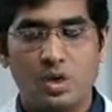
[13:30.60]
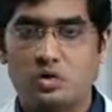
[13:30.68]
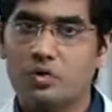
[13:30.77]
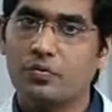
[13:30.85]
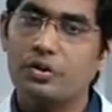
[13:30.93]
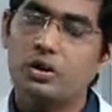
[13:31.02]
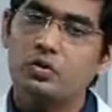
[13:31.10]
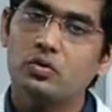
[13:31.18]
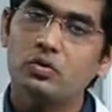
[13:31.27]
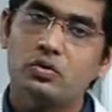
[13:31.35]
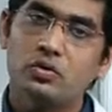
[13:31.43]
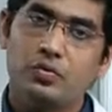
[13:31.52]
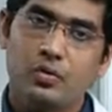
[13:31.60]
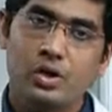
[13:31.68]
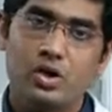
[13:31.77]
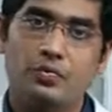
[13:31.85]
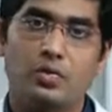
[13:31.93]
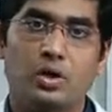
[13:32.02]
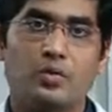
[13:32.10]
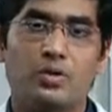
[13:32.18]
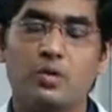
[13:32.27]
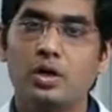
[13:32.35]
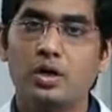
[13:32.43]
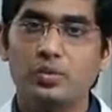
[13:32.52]
So we need to do 24-hour
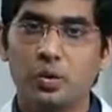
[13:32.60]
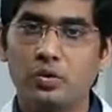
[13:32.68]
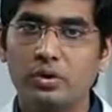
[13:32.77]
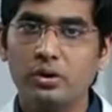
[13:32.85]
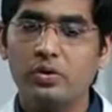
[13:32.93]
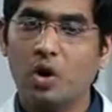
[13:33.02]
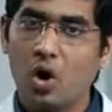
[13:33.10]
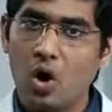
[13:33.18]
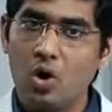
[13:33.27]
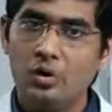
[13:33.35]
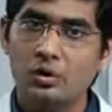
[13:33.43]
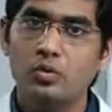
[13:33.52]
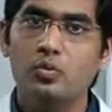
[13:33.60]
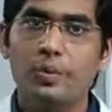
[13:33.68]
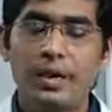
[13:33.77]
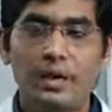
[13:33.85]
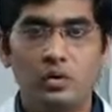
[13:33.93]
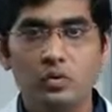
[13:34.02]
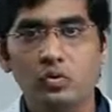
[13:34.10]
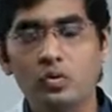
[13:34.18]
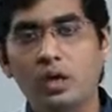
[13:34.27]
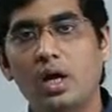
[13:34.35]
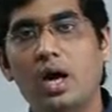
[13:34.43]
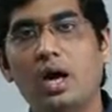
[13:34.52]
urinary protein, or you may
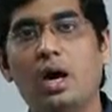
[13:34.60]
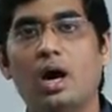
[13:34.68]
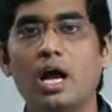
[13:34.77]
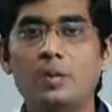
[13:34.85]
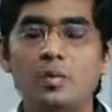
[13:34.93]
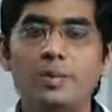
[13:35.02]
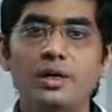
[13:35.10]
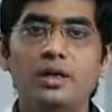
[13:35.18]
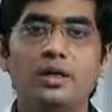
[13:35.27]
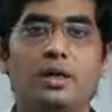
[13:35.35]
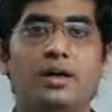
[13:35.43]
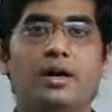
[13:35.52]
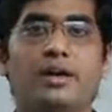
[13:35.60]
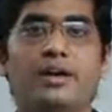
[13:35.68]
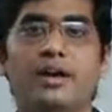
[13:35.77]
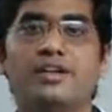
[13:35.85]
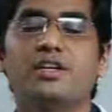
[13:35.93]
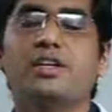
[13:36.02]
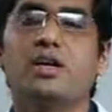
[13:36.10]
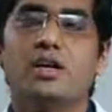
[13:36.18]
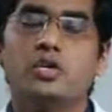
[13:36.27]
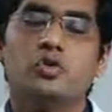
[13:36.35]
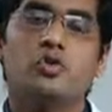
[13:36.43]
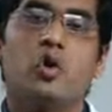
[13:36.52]
do albumin creatinine
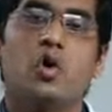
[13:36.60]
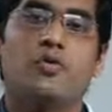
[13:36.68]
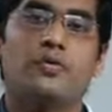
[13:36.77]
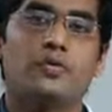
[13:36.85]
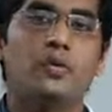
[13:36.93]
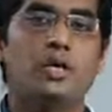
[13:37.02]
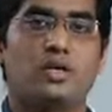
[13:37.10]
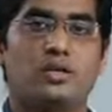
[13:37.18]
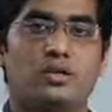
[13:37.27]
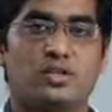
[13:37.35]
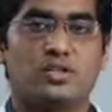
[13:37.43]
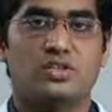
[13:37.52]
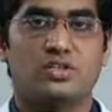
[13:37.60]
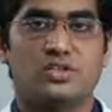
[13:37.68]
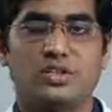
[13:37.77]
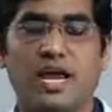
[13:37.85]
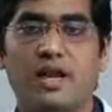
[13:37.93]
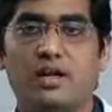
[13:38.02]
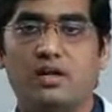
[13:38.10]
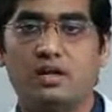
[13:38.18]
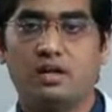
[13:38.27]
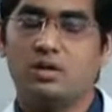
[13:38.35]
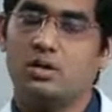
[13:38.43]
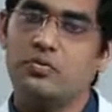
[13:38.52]
ratio of urine. STAT,
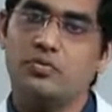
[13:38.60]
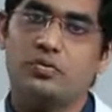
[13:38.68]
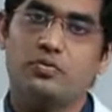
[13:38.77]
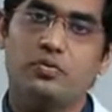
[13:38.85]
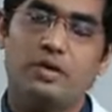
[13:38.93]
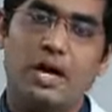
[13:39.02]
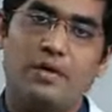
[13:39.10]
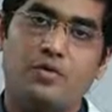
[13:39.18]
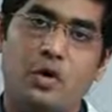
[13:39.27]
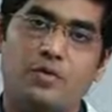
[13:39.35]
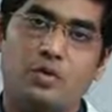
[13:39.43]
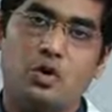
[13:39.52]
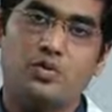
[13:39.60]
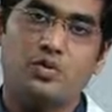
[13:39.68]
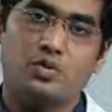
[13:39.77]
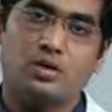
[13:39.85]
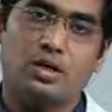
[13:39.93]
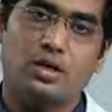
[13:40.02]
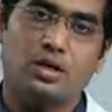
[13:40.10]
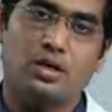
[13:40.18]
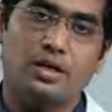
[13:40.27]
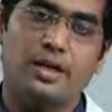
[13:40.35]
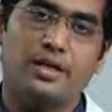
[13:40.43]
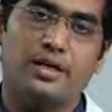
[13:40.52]
if we have option of
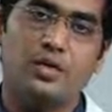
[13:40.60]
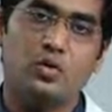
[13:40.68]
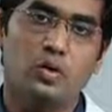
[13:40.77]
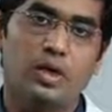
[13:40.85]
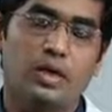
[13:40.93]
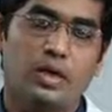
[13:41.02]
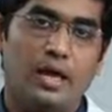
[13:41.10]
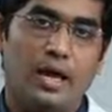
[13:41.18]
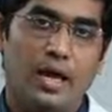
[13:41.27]
collecting urine